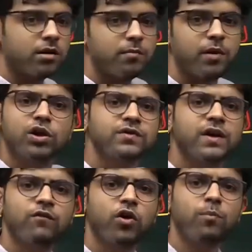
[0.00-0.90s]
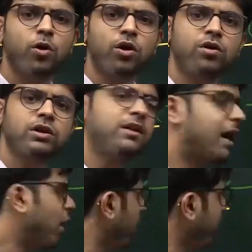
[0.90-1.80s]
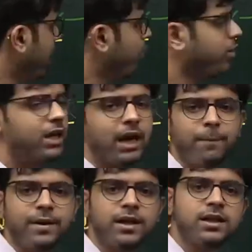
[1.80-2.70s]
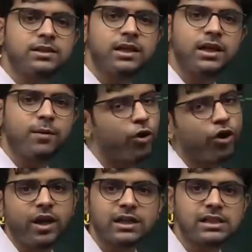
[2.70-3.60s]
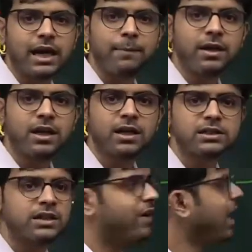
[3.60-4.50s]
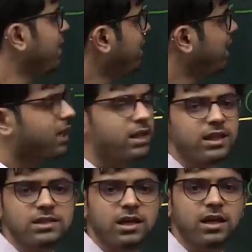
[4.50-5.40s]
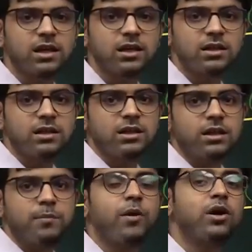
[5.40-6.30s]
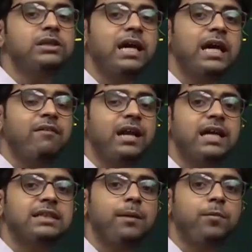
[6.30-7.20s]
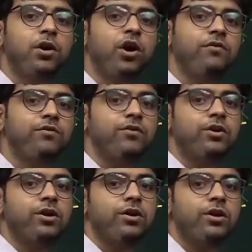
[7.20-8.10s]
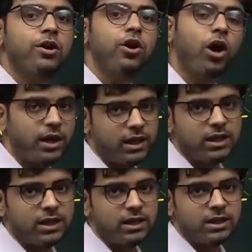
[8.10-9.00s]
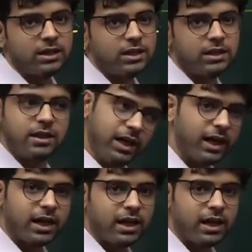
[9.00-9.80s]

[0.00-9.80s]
Because we have not borrowed. Then how are we counting capital receipt here? Borrowing is a capital receipt. Why are we taking this here? Because I gave an example of lottery. Okay?